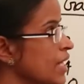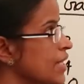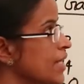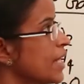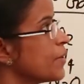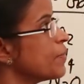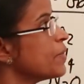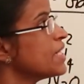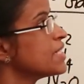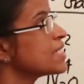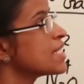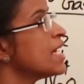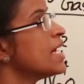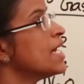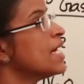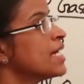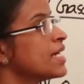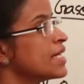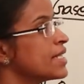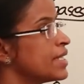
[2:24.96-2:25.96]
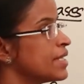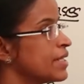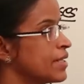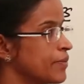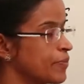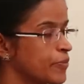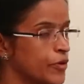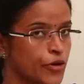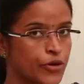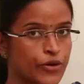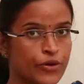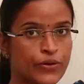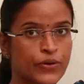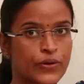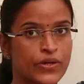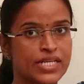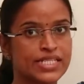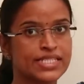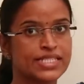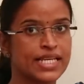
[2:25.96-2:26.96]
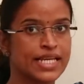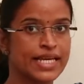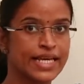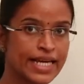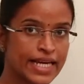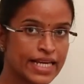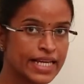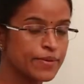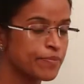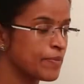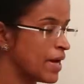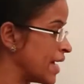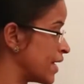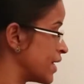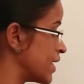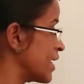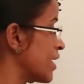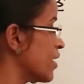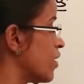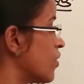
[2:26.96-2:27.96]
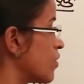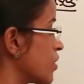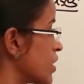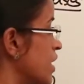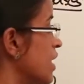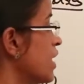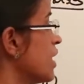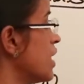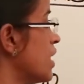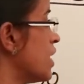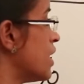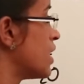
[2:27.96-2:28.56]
That means the protocol is legally binding on the